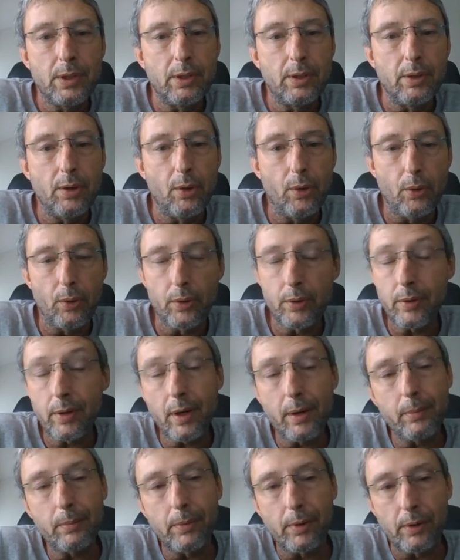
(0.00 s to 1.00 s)
or
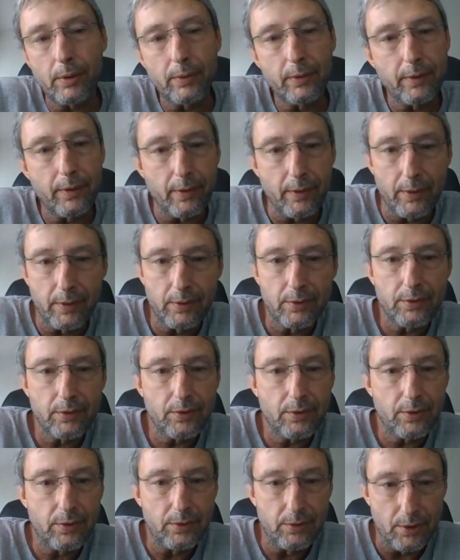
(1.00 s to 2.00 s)
number. There is
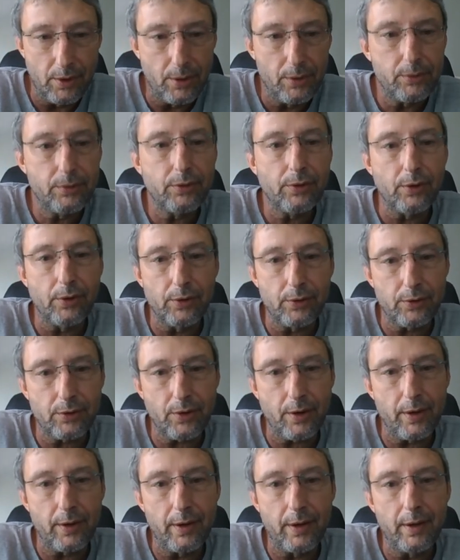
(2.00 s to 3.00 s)
no search
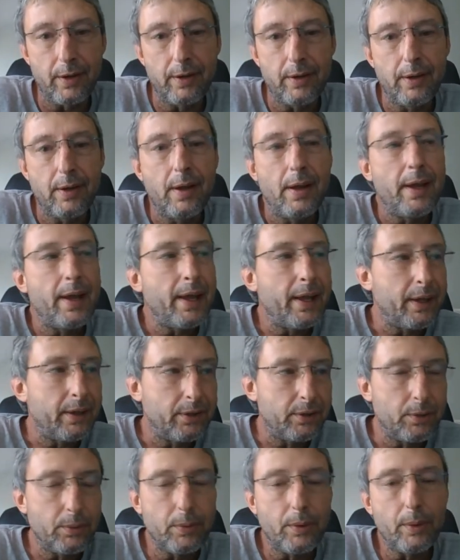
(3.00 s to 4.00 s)
on it. And
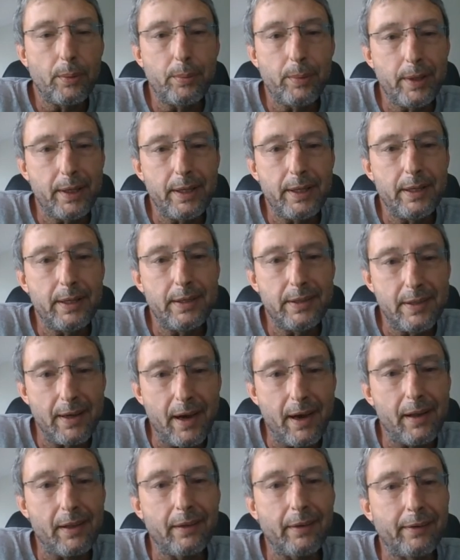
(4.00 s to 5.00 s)
you will be
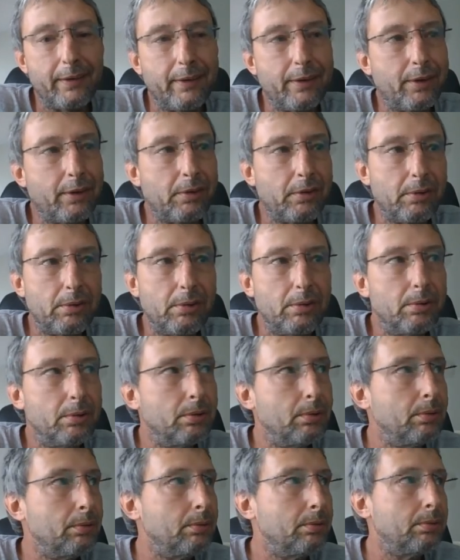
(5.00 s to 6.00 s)
dialing
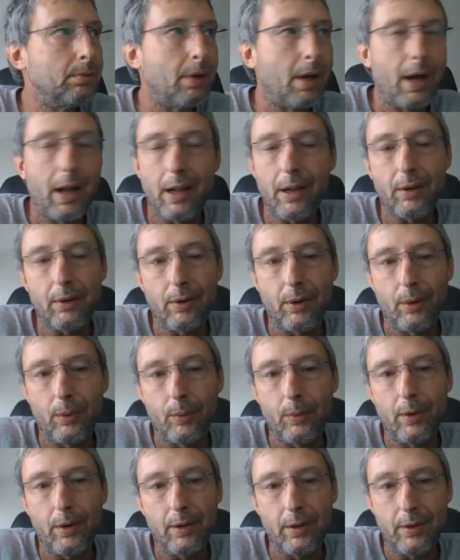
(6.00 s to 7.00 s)
through, I don't know
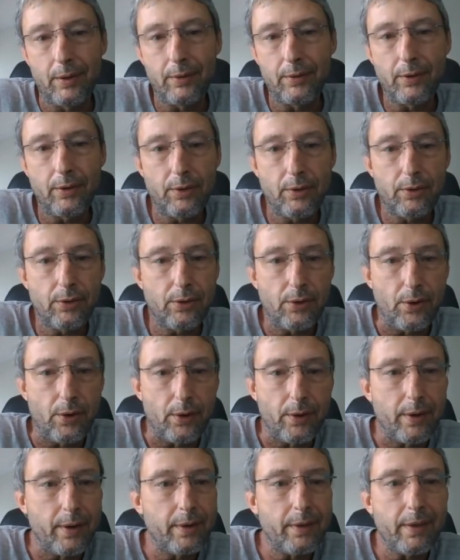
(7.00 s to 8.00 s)
what it is,
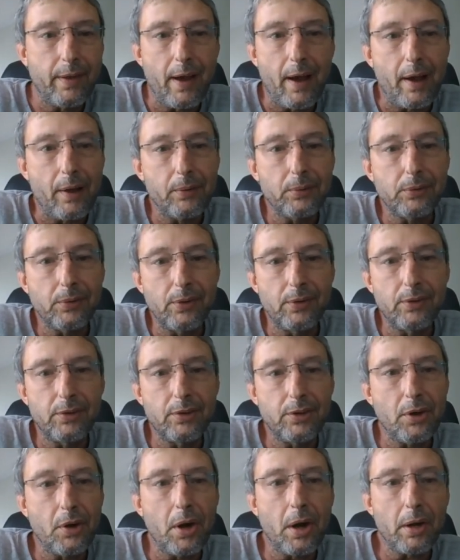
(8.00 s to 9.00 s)
30,000
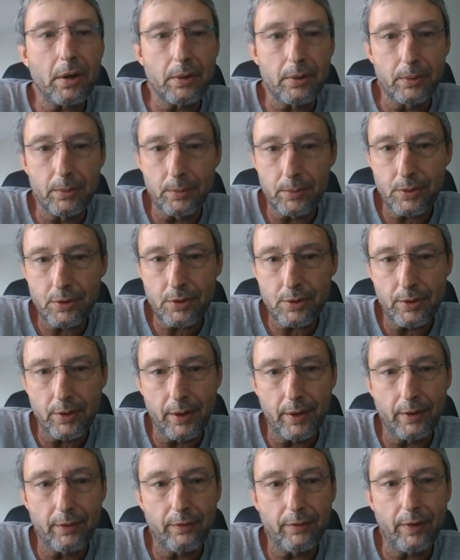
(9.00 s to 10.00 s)
talk groups
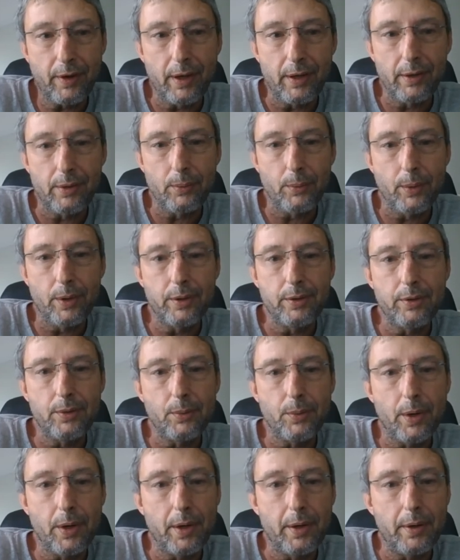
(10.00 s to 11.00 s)
trying to find the one you want.